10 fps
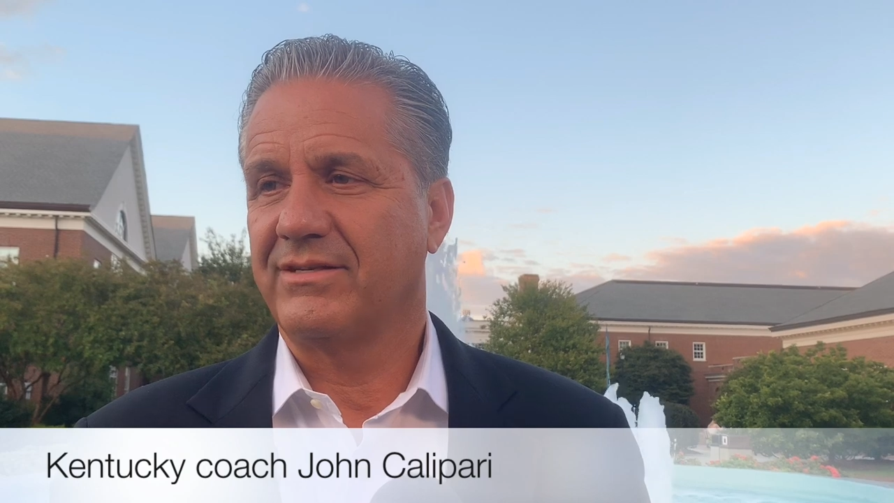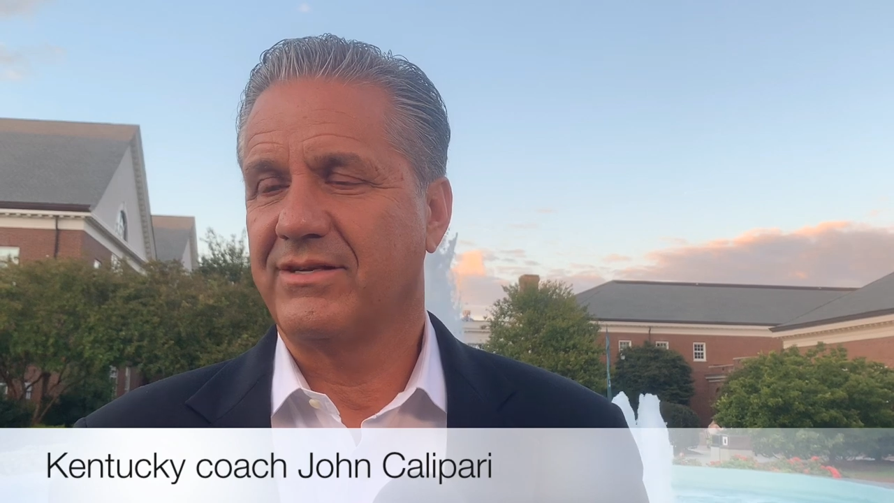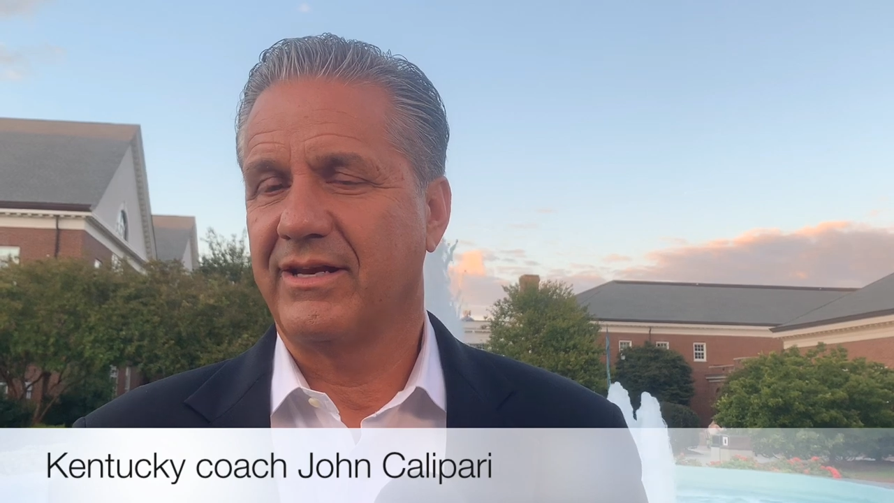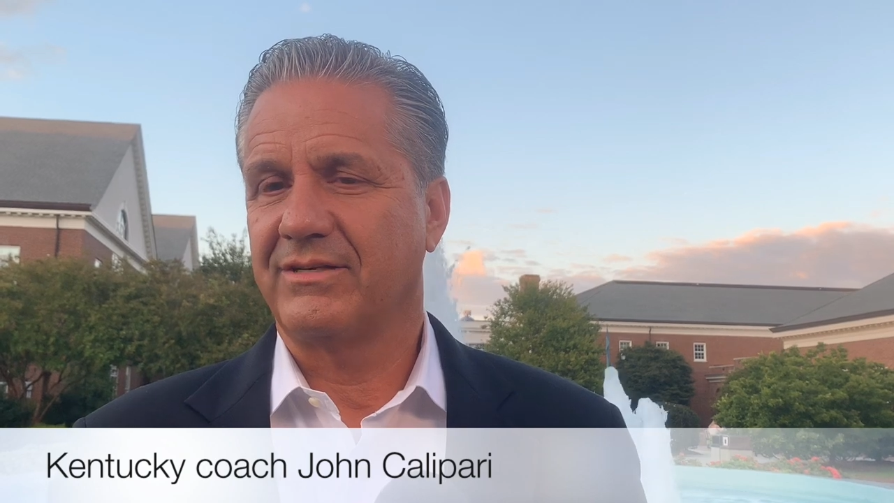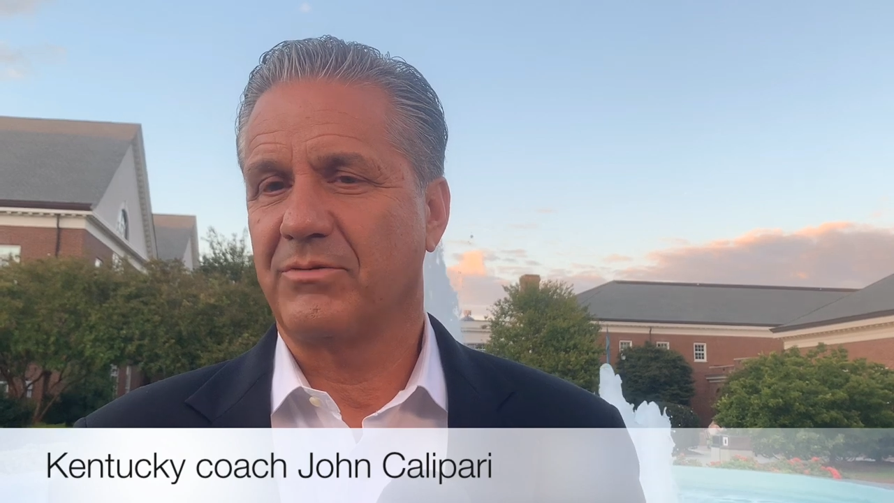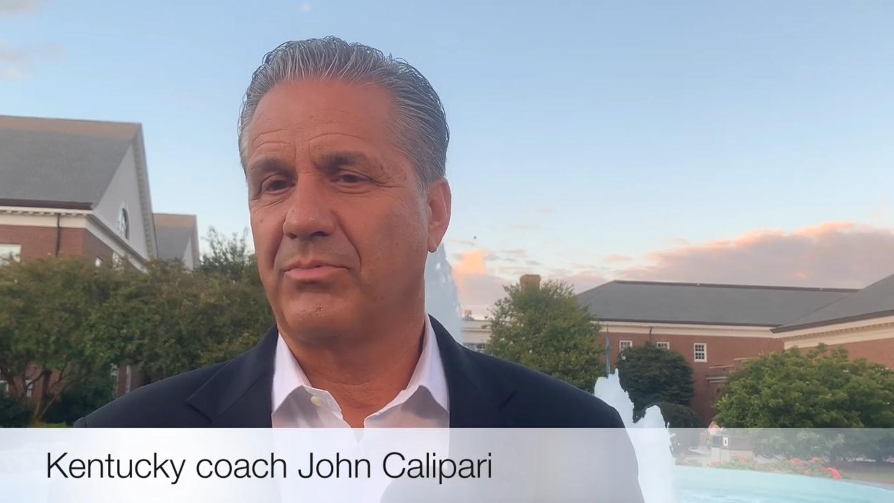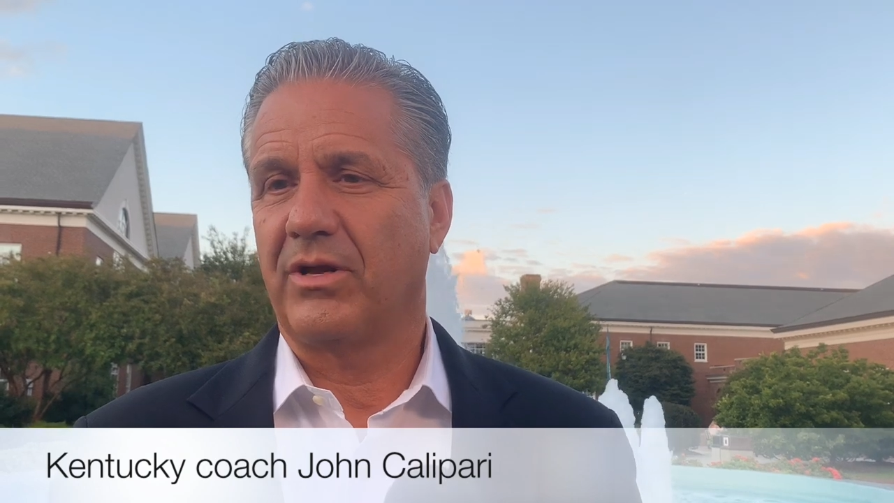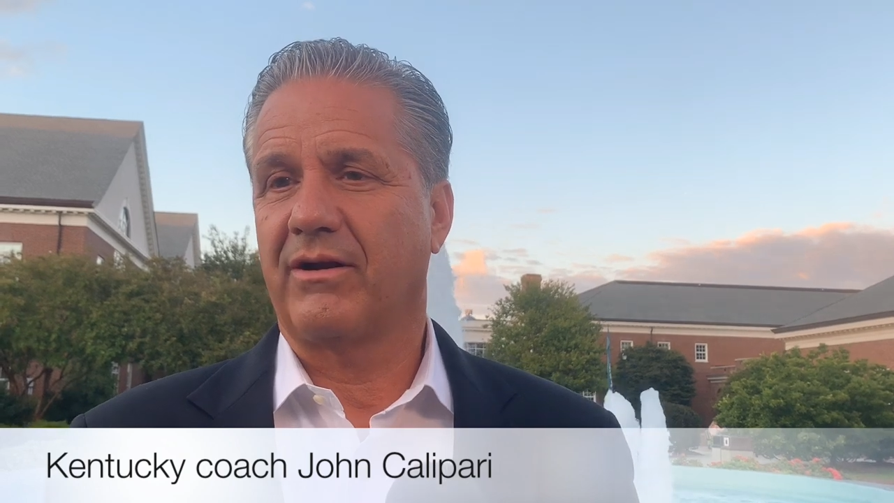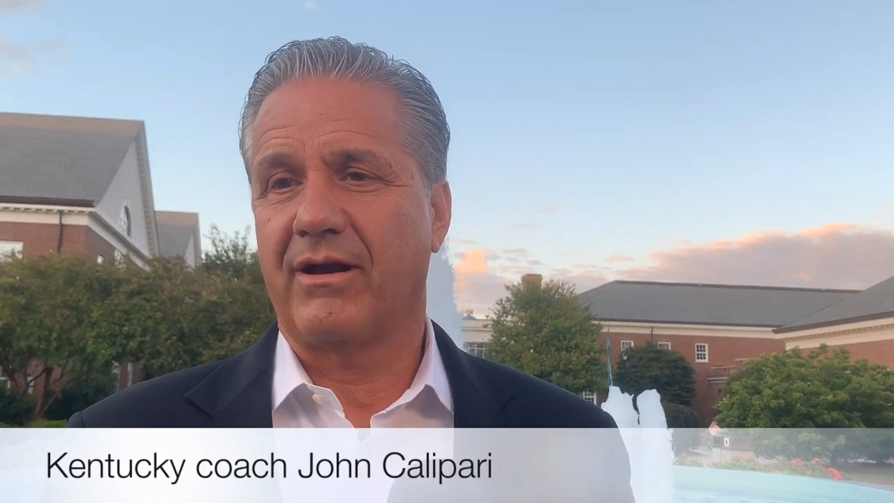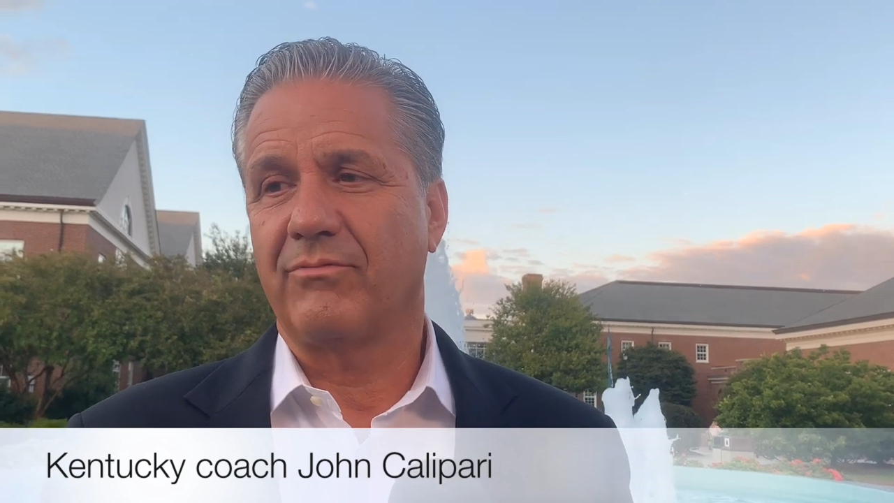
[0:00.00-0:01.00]
I said as a
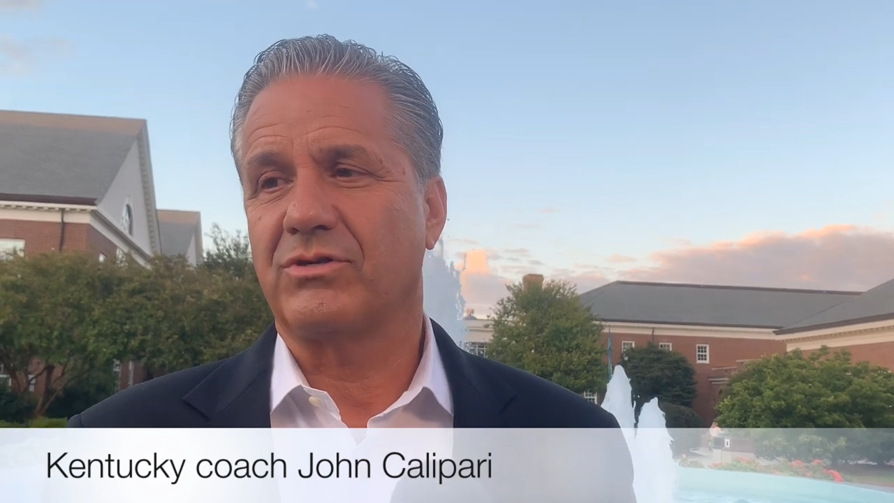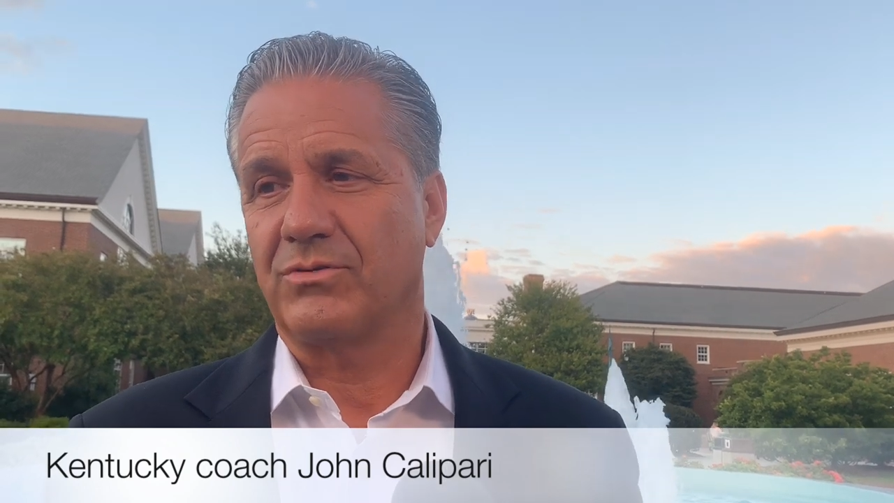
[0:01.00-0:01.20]
player, I was